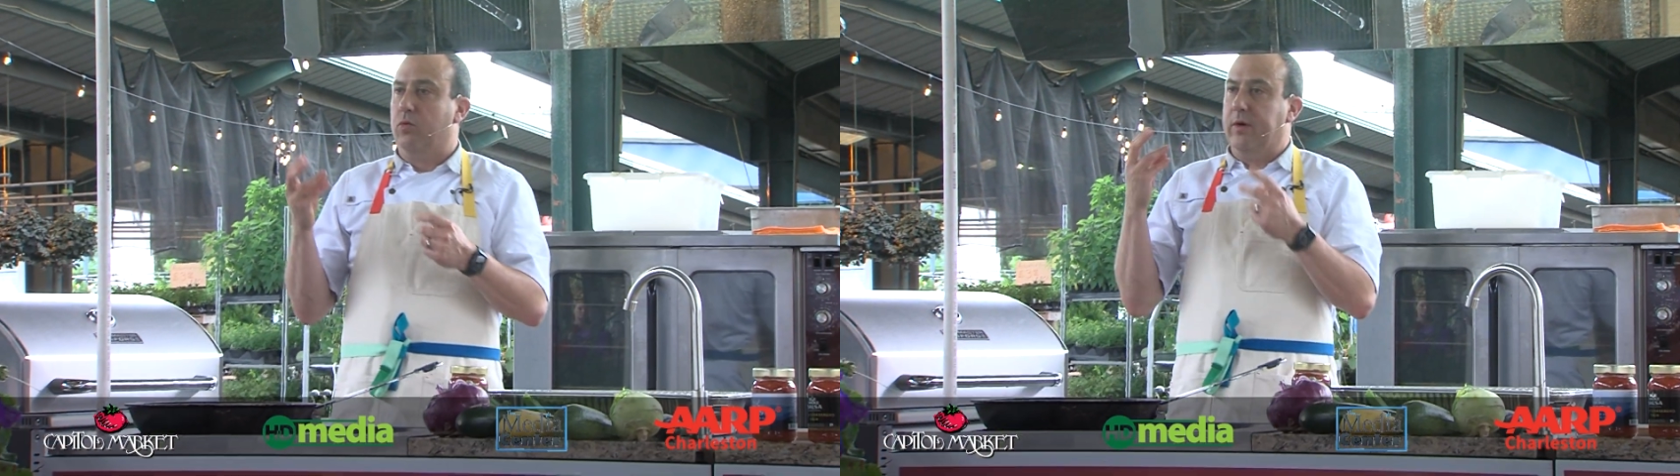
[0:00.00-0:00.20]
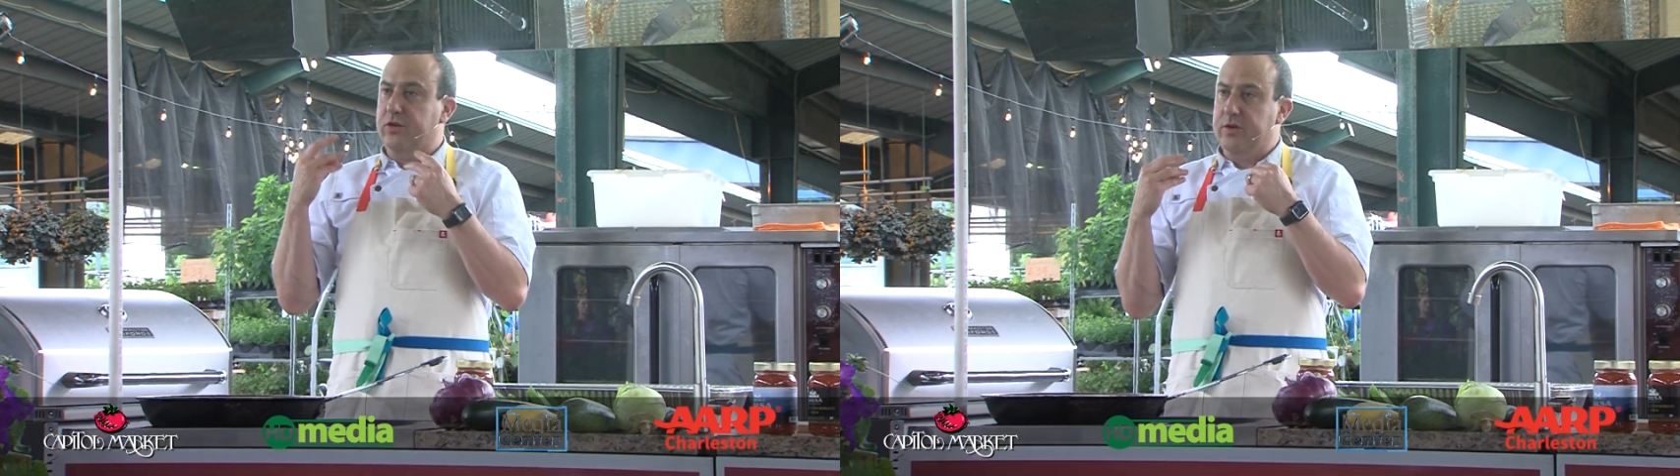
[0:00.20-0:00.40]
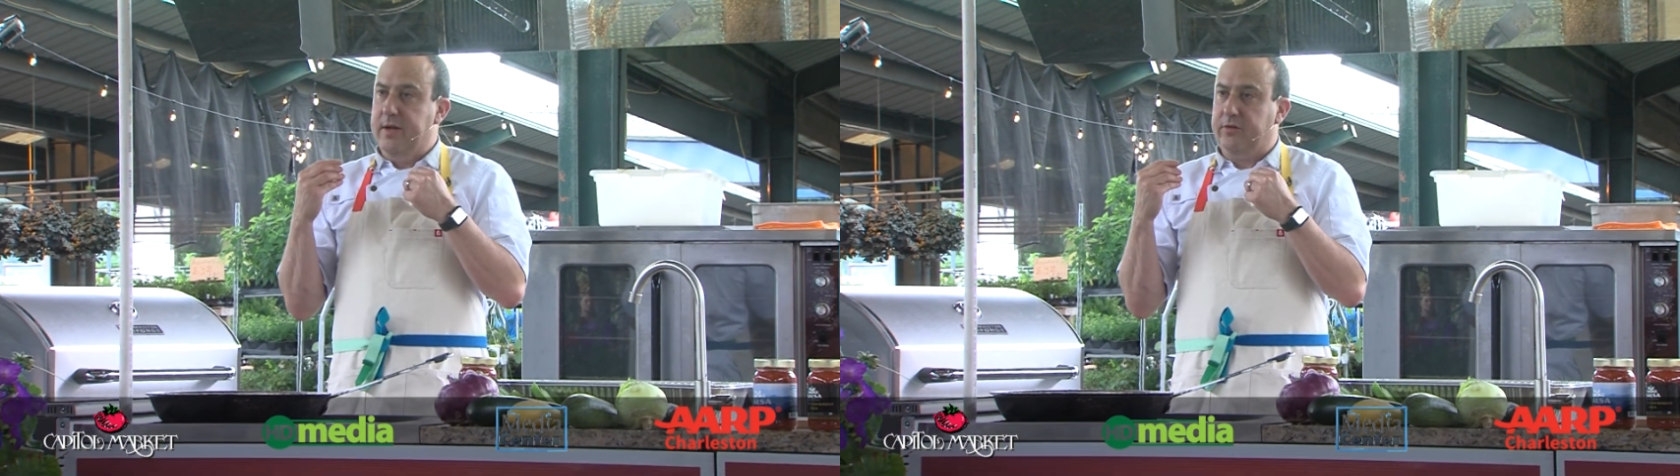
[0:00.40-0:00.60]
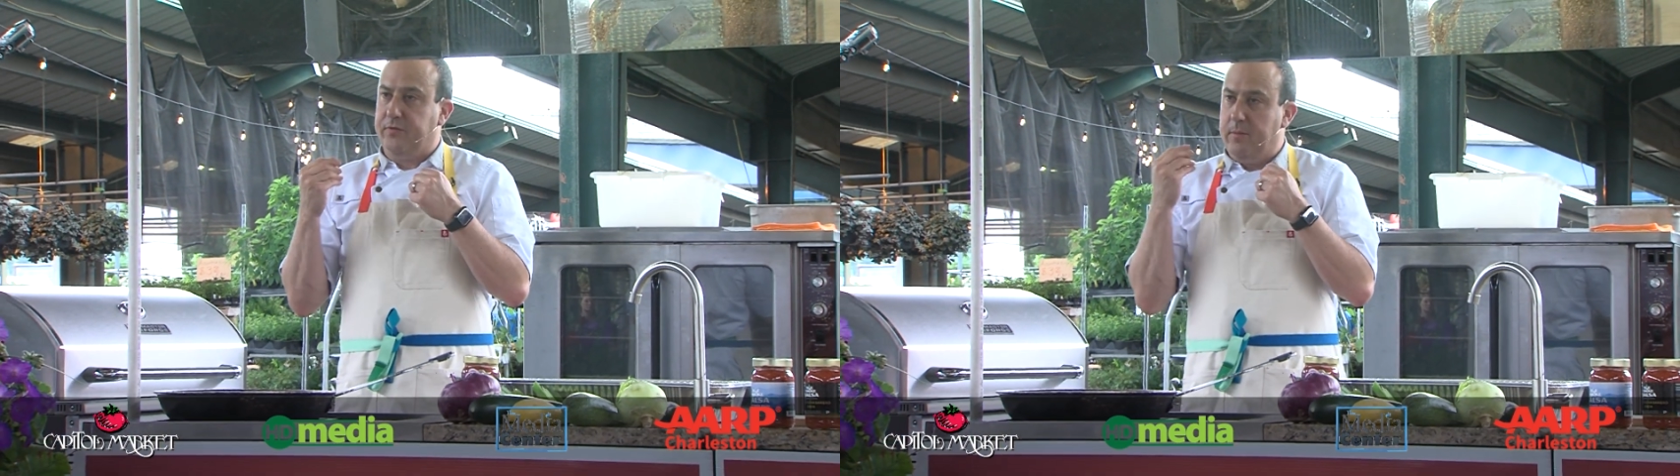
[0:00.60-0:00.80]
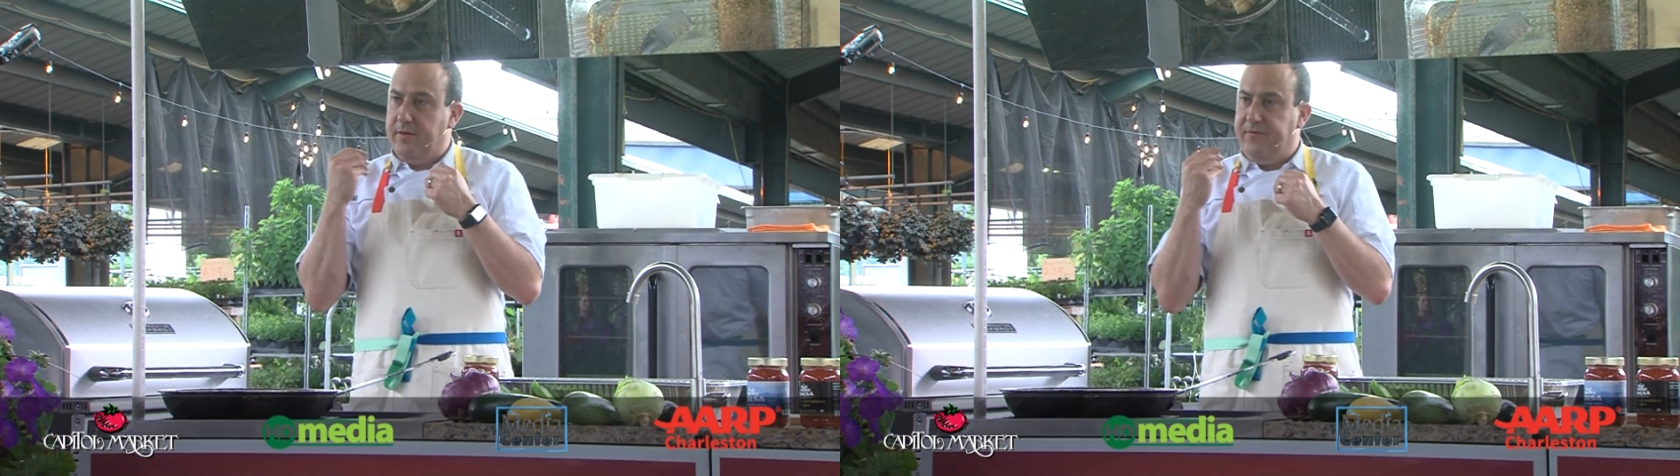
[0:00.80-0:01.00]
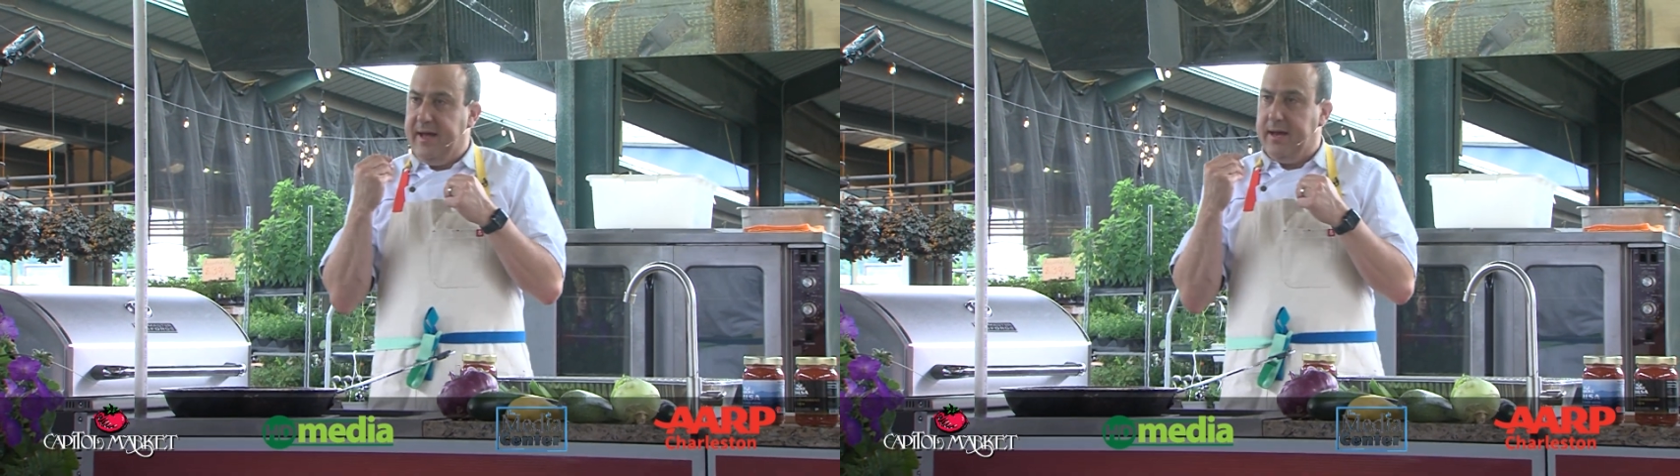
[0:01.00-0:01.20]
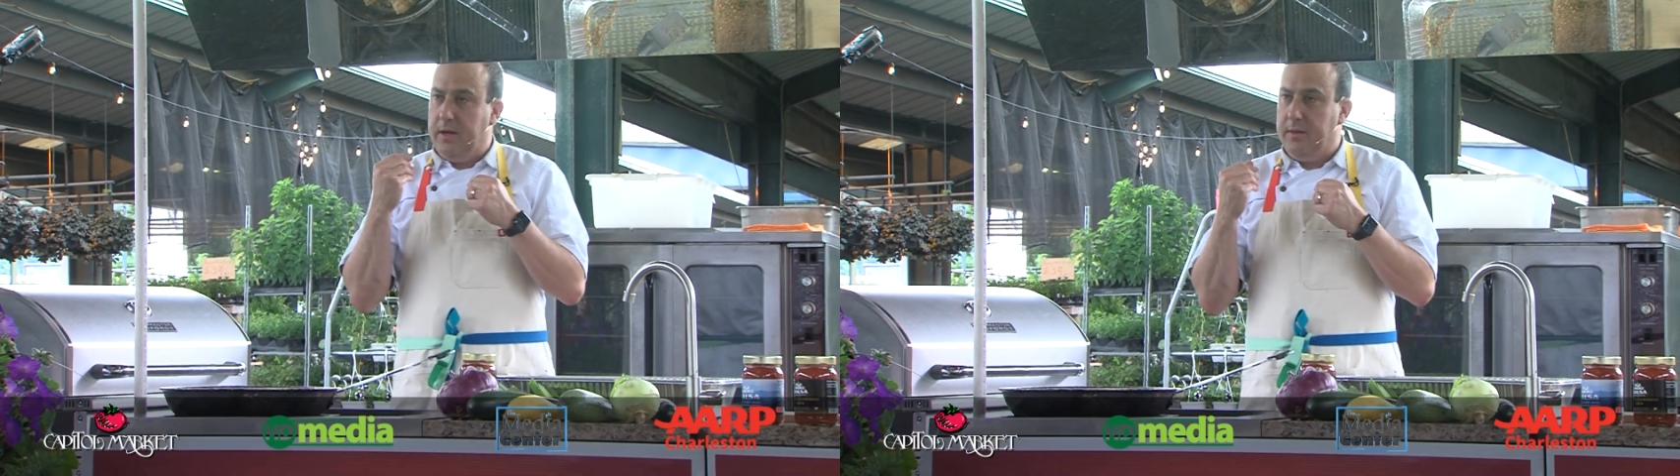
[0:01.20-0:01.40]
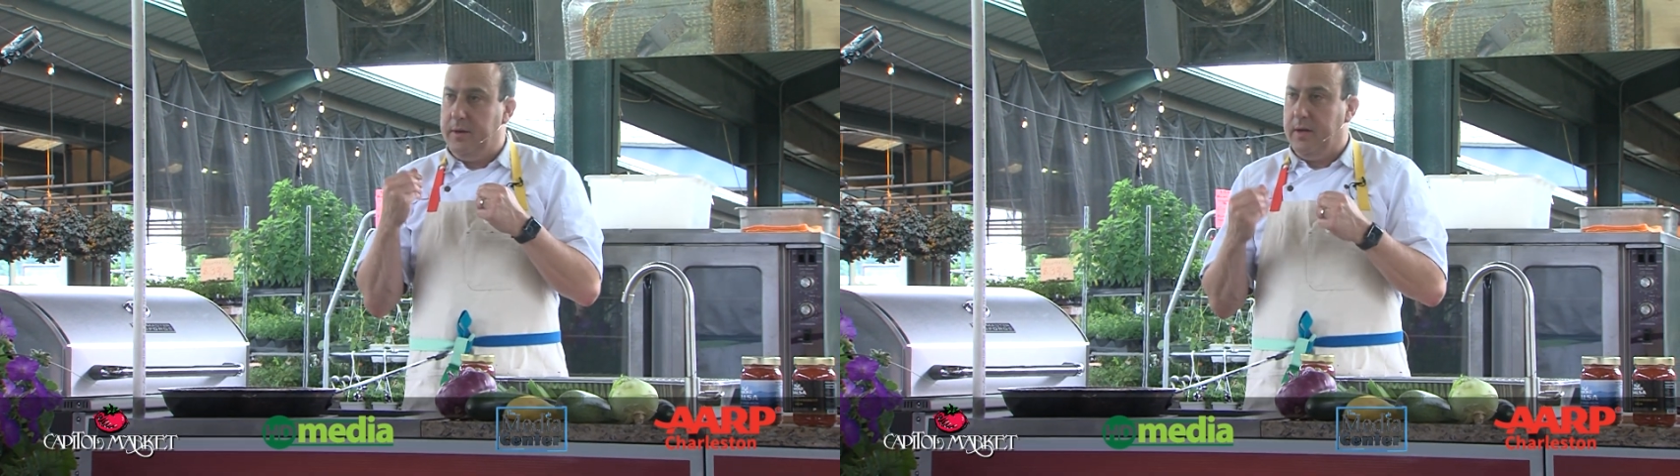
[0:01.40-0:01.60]
of richness from the fat
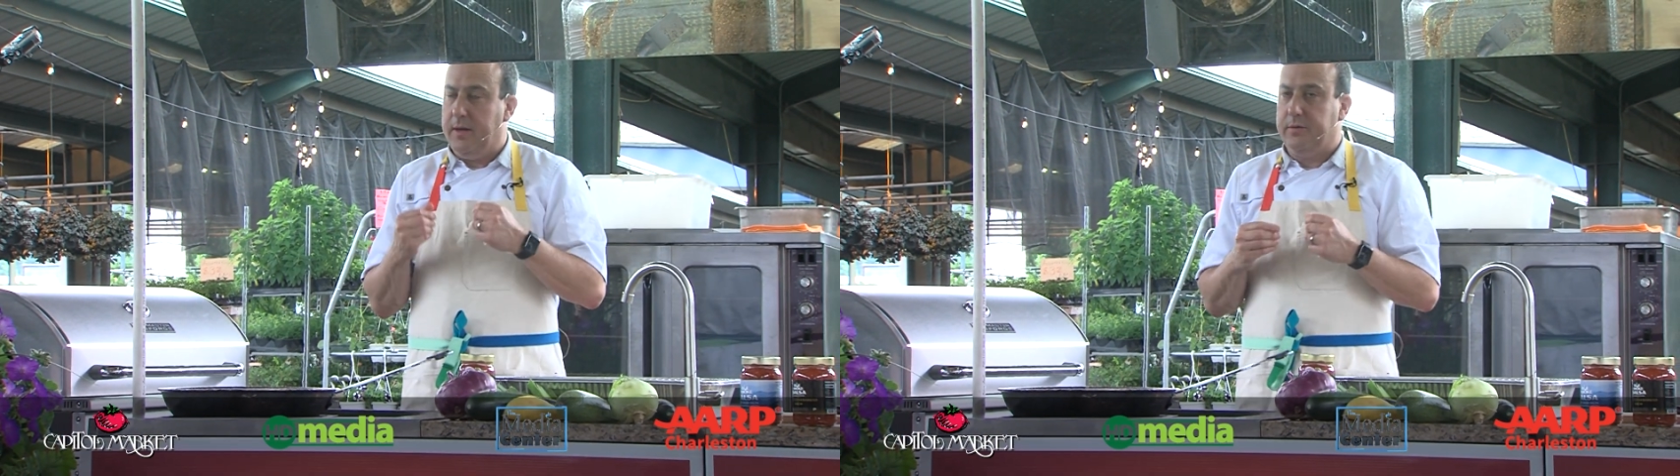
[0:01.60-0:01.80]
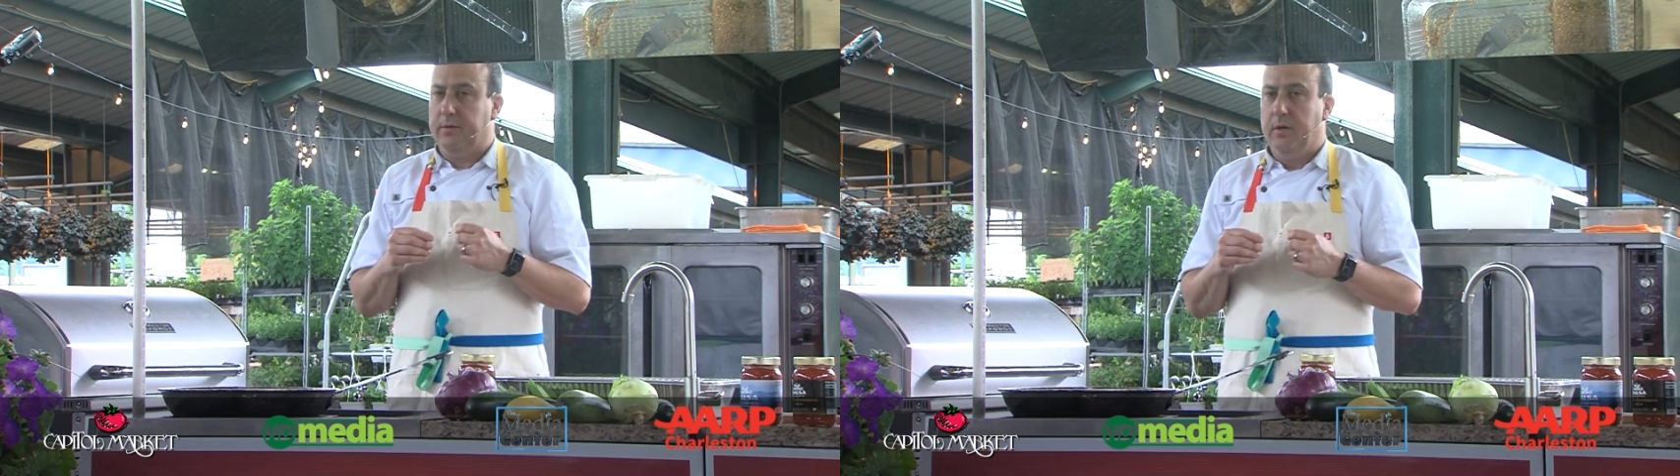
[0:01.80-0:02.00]
in the nut.